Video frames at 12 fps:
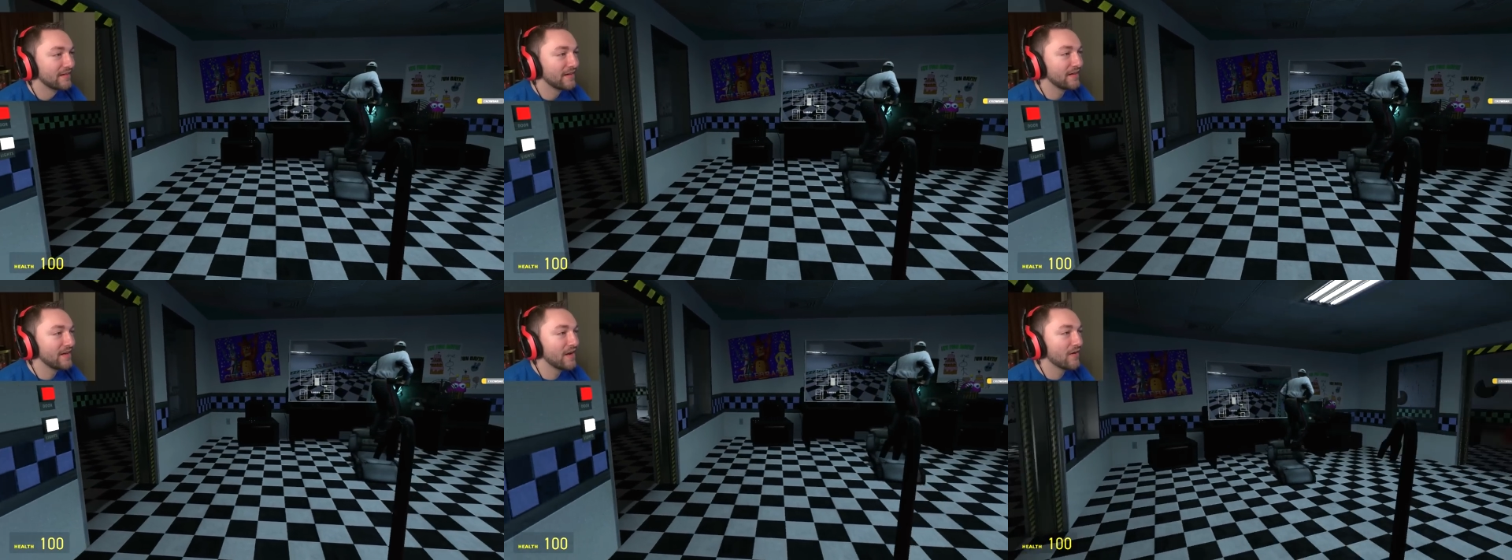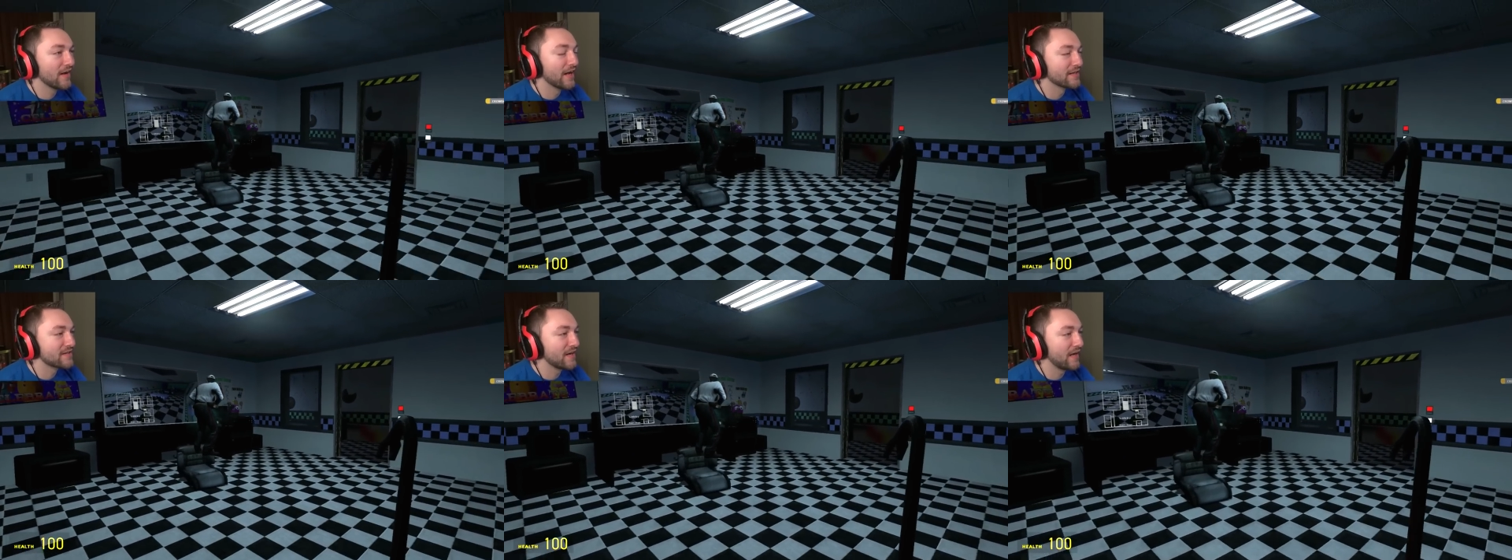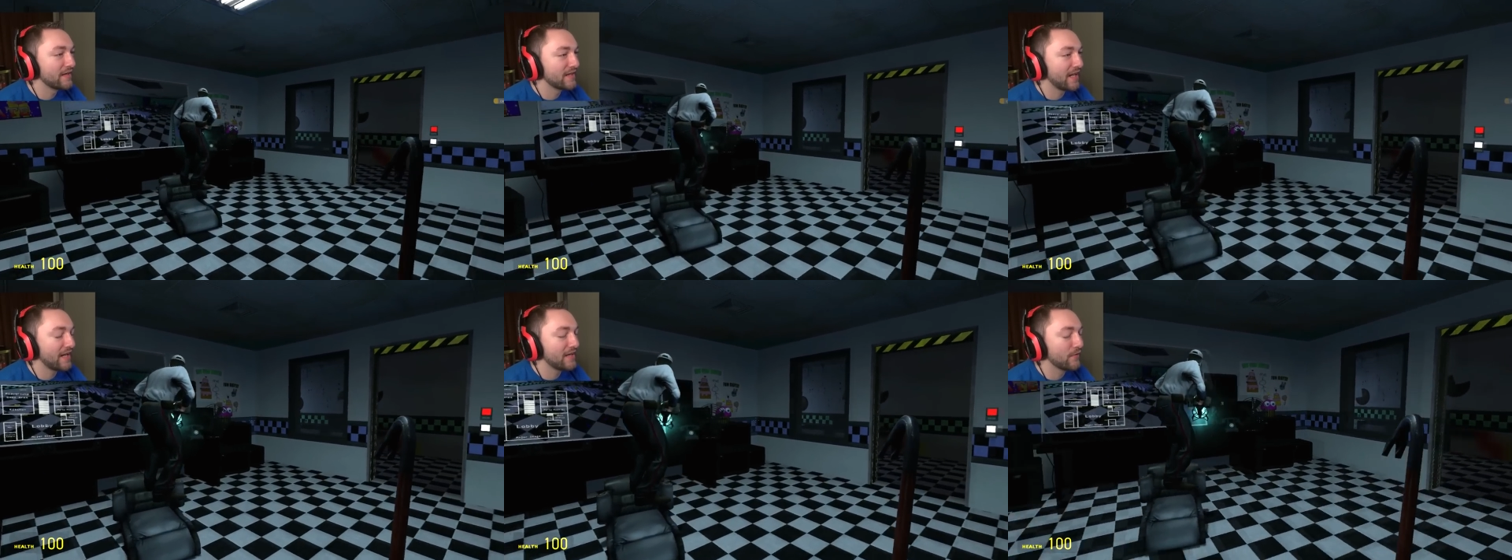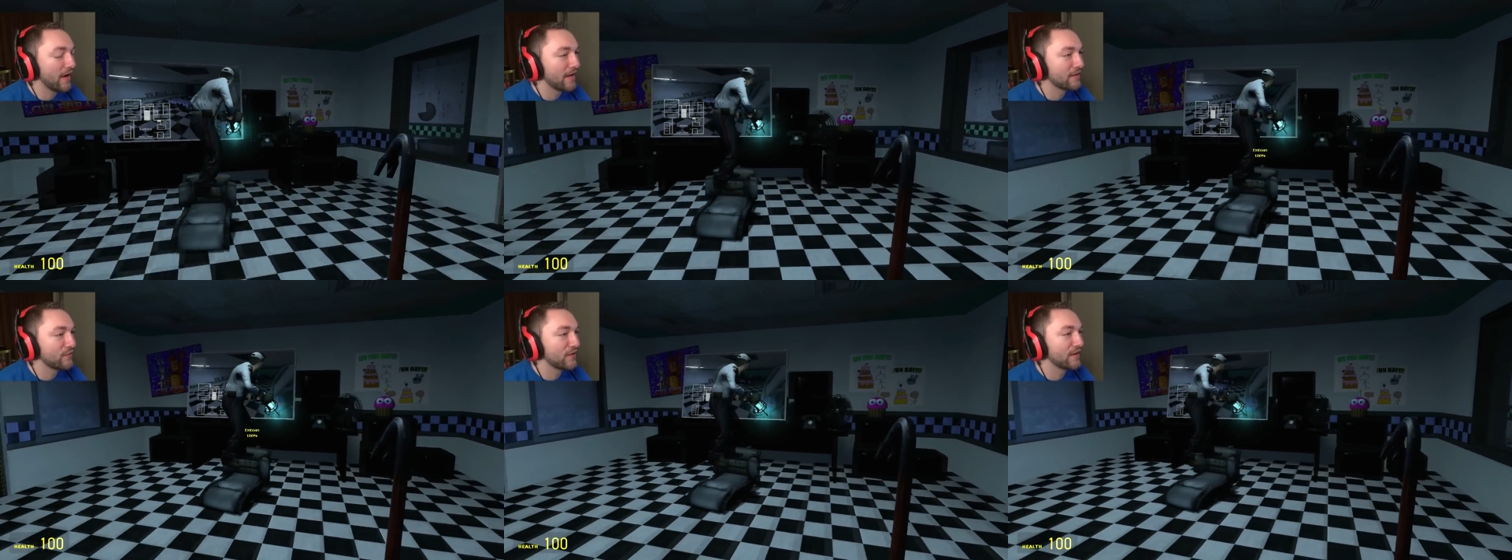I knew it! I tried to get you
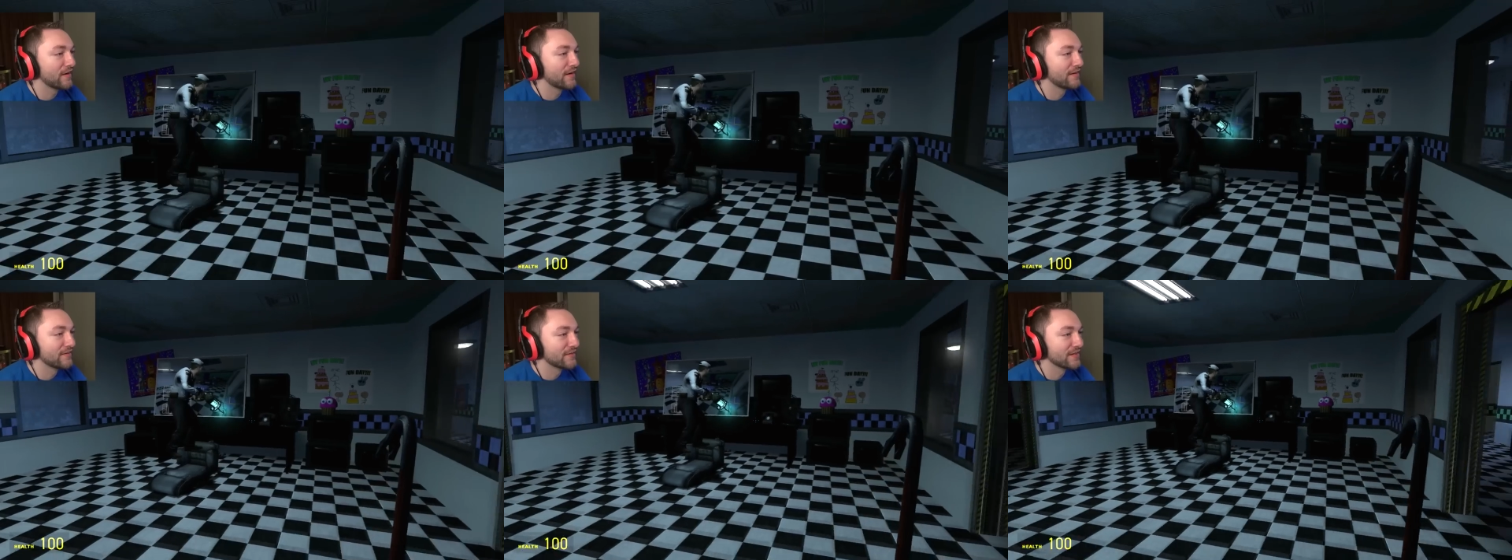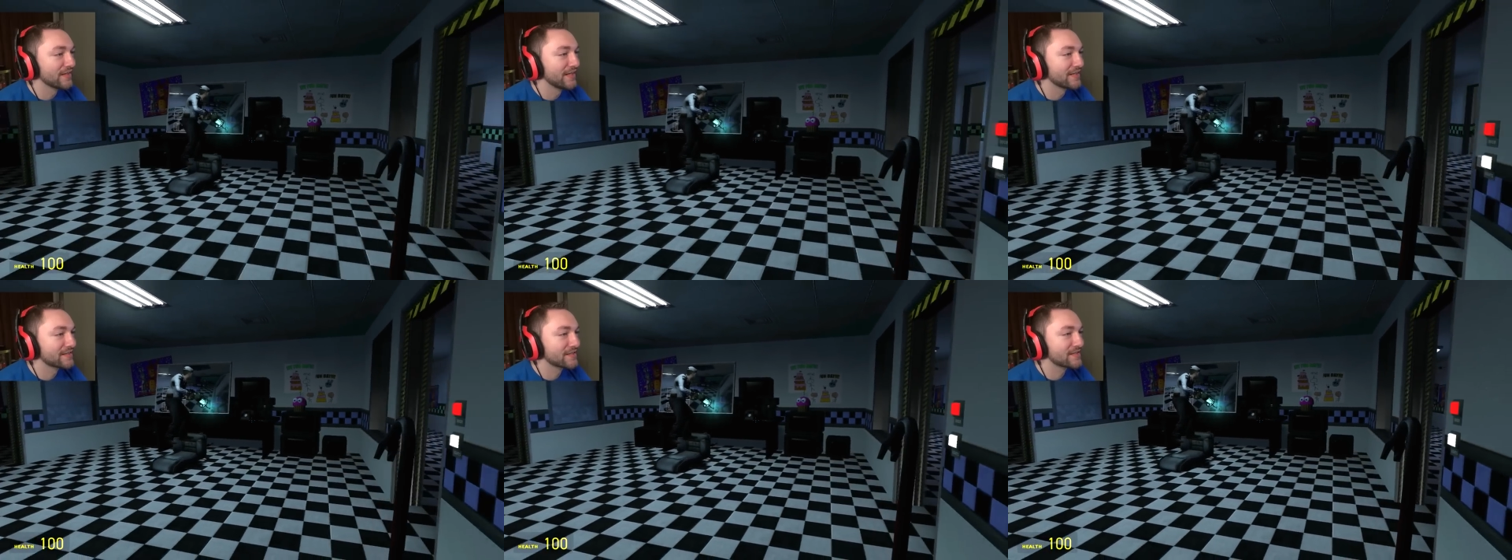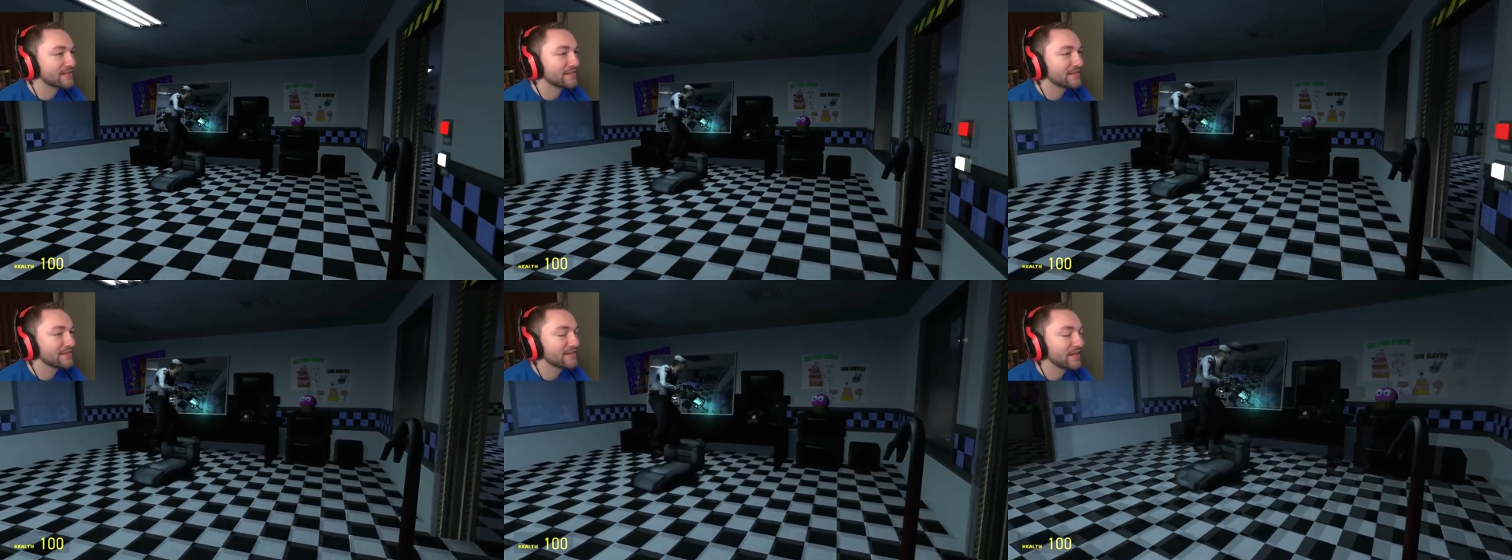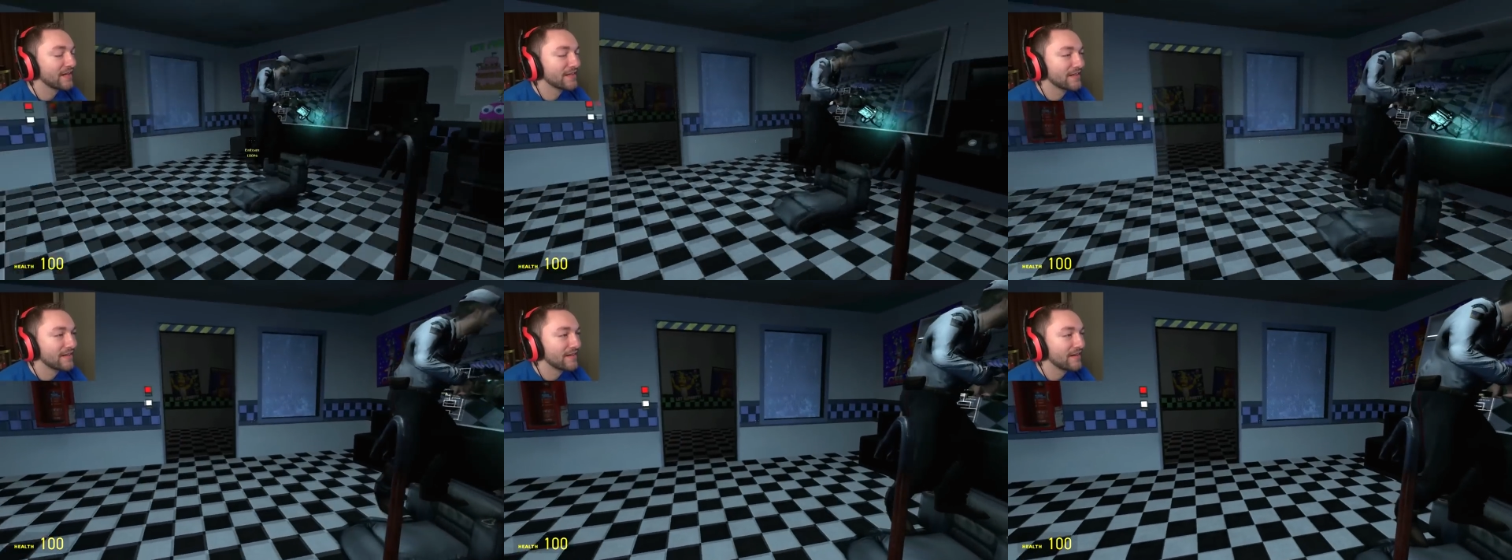out of here and you were like just
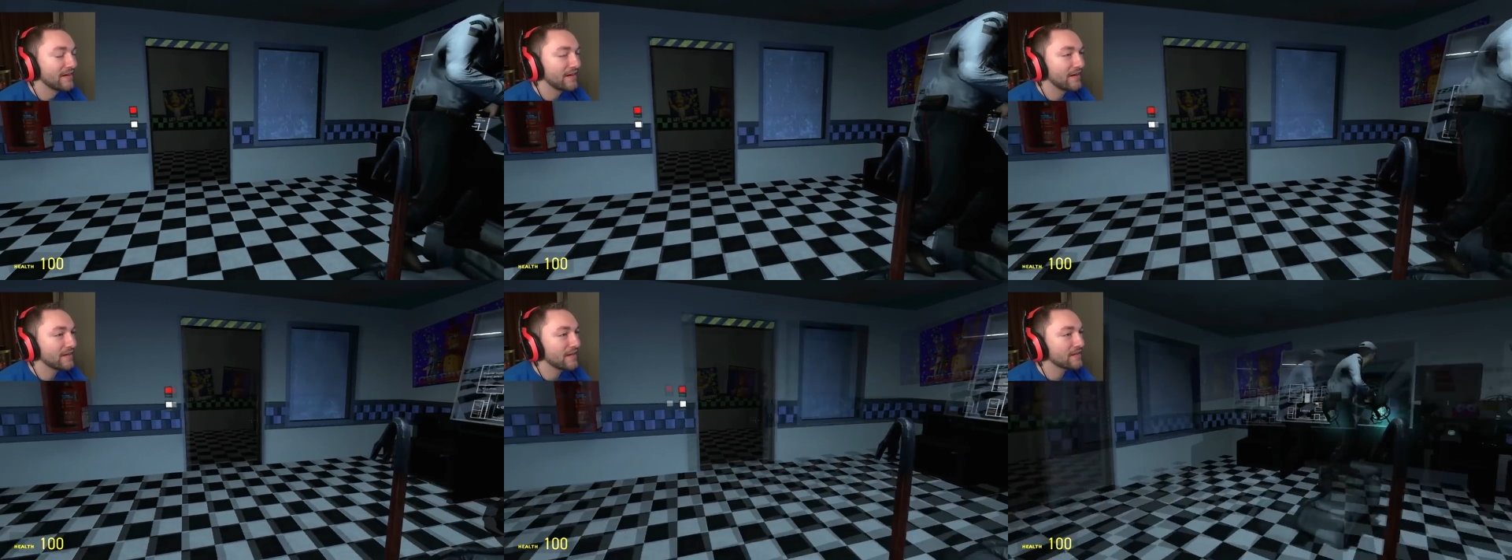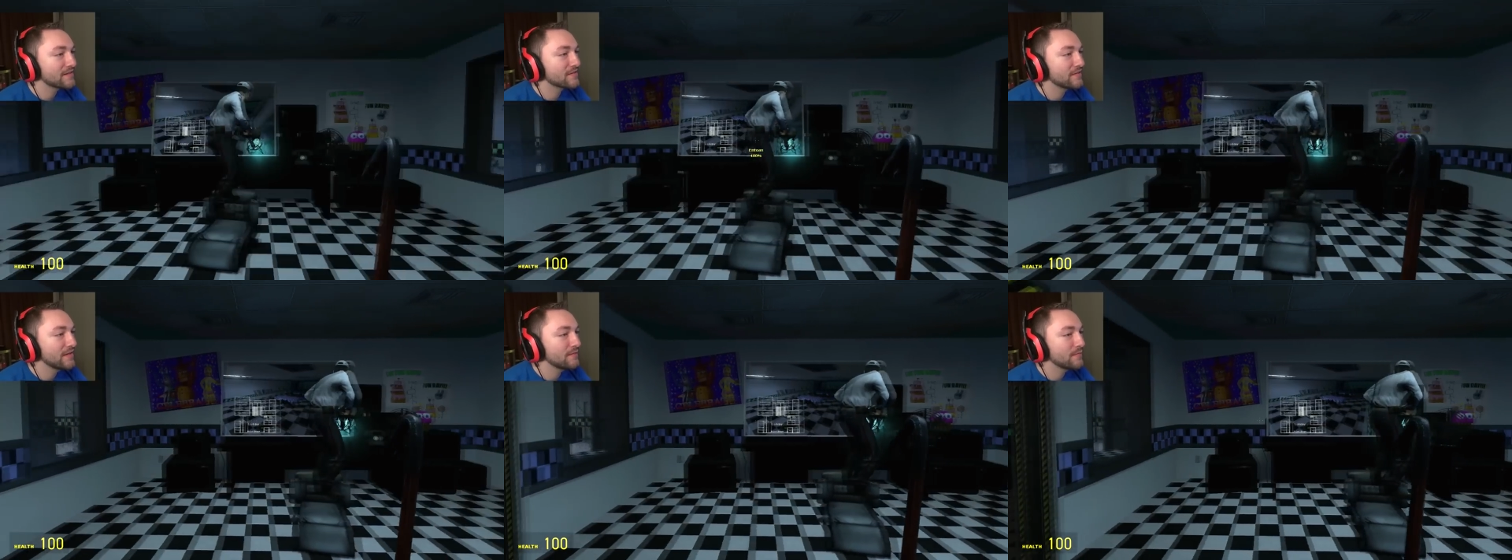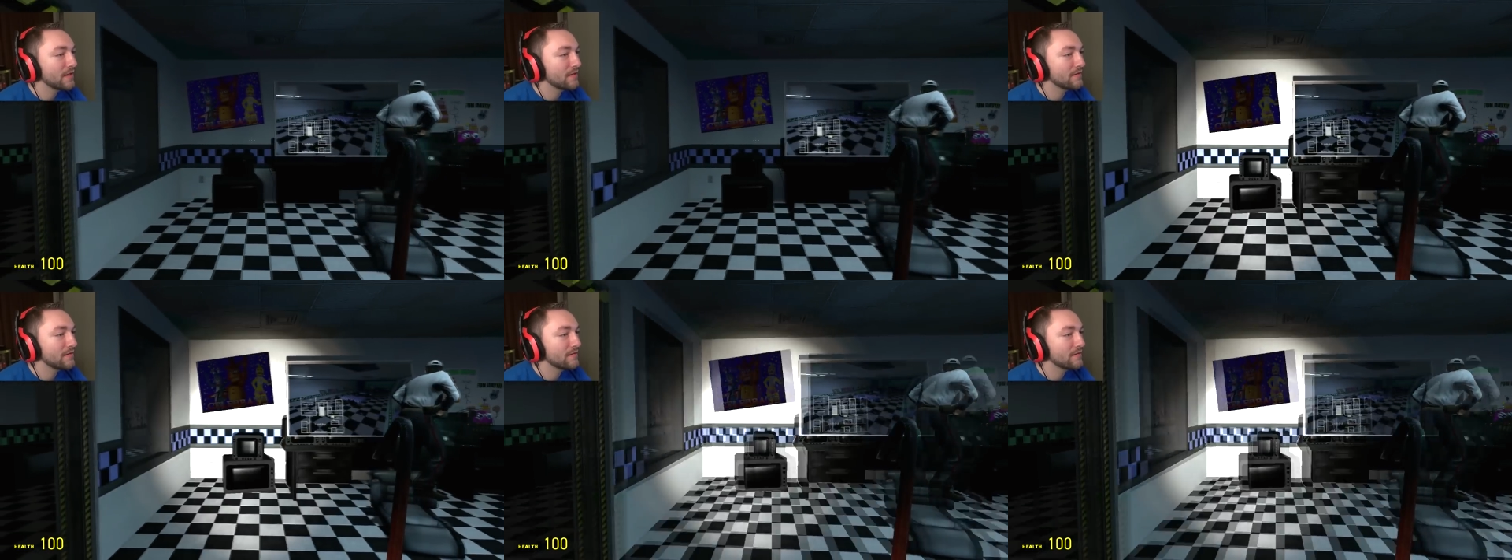on that screen, man.